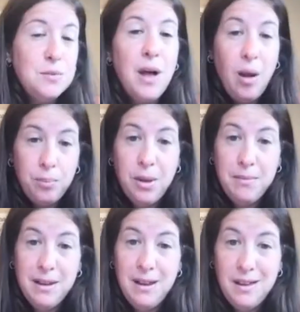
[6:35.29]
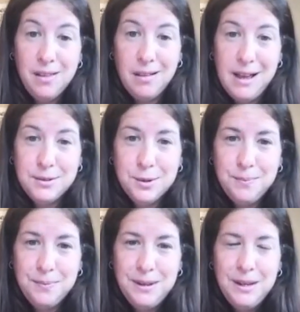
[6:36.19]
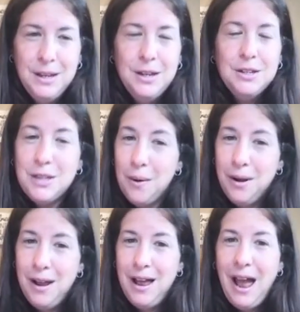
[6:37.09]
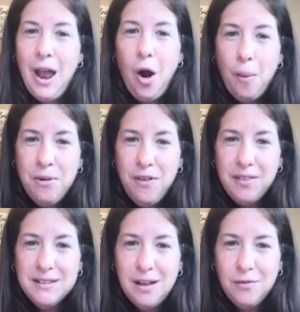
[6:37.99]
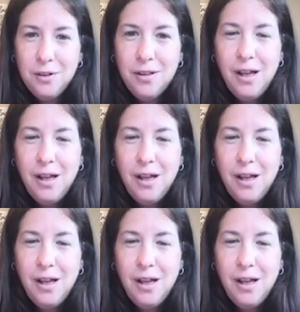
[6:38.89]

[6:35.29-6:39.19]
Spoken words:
will help them in the classroom. So I hope you found this helpful.